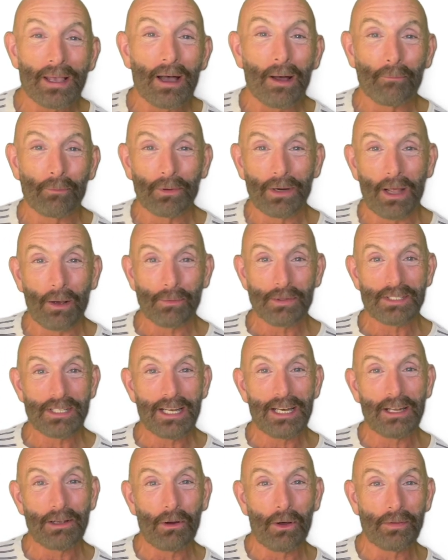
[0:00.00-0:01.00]
up when I was
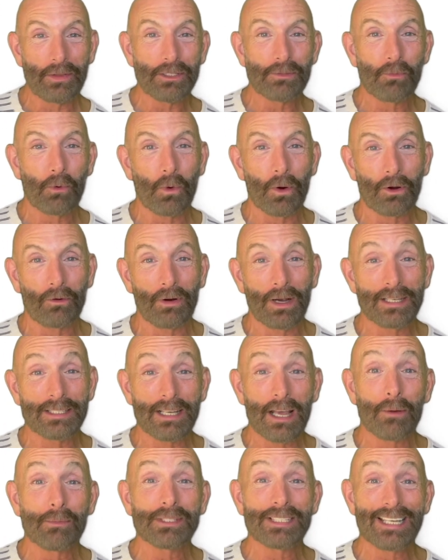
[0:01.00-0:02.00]
eating all these pork rinds.
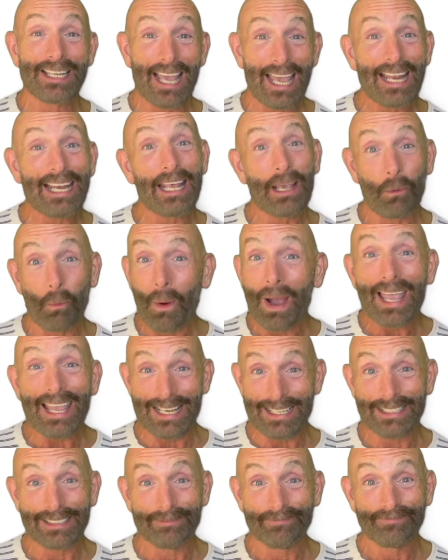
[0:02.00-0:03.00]
I was gaining
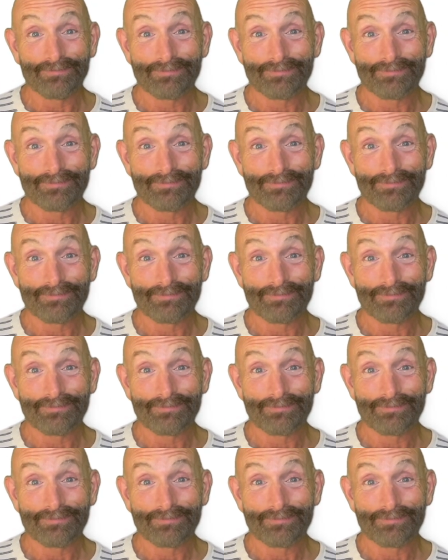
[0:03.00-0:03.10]
weight.